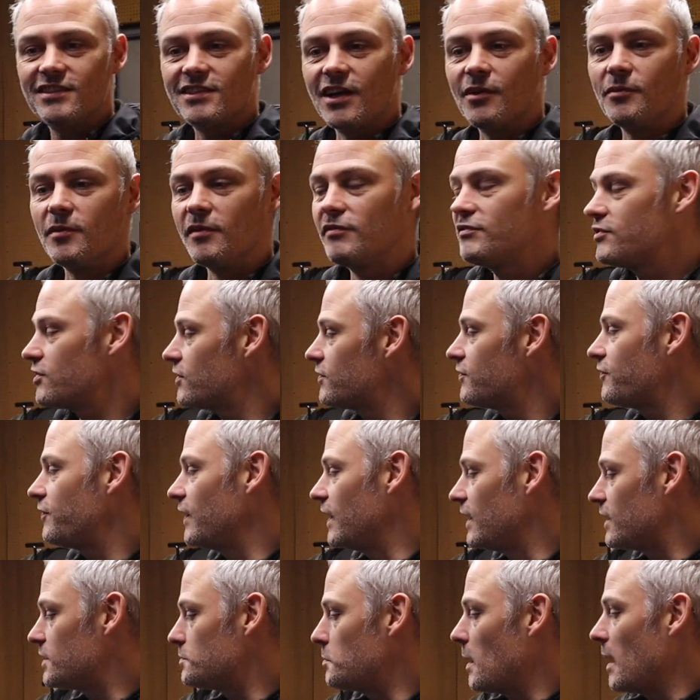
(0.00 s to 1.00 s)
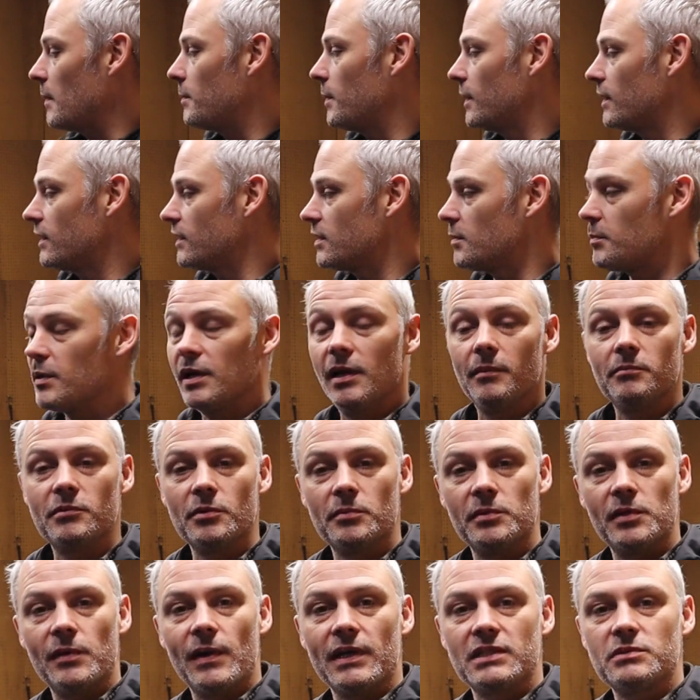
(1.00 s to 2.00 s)
So we've just finished mapping the
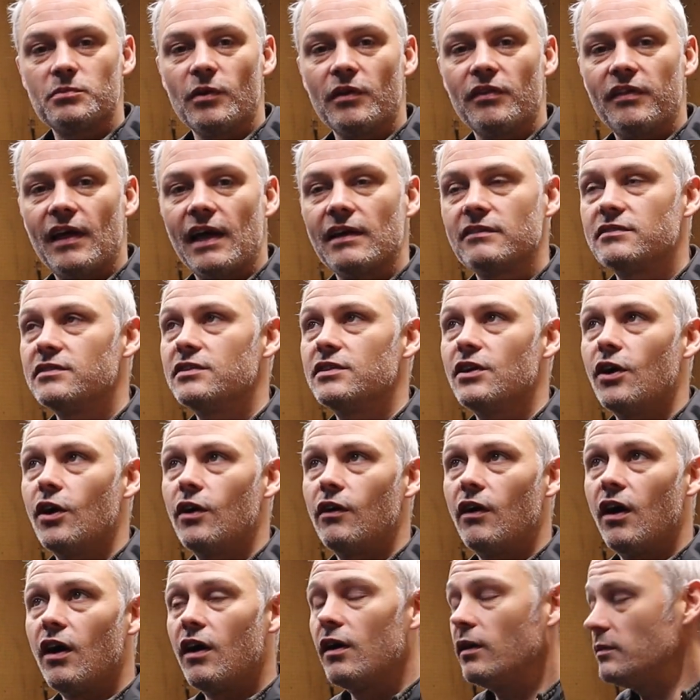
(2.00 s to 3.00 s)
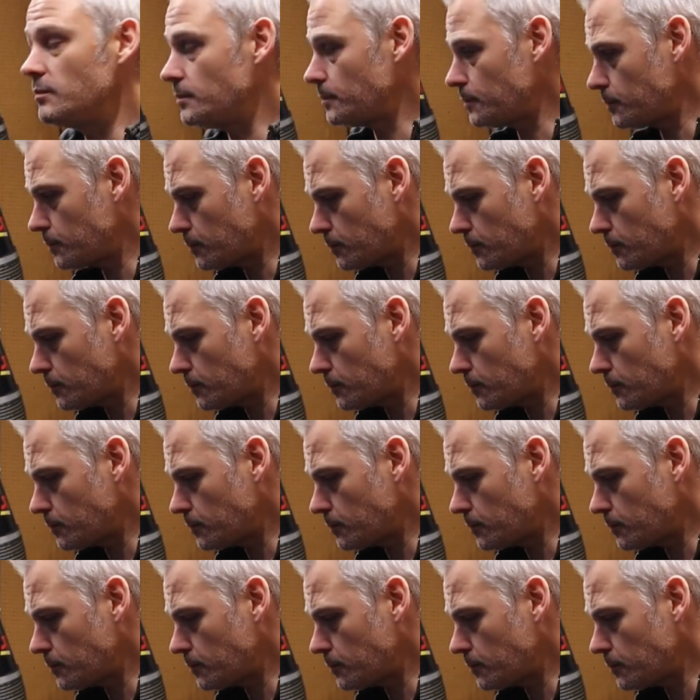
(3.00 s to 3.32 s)
BMW S1000RR.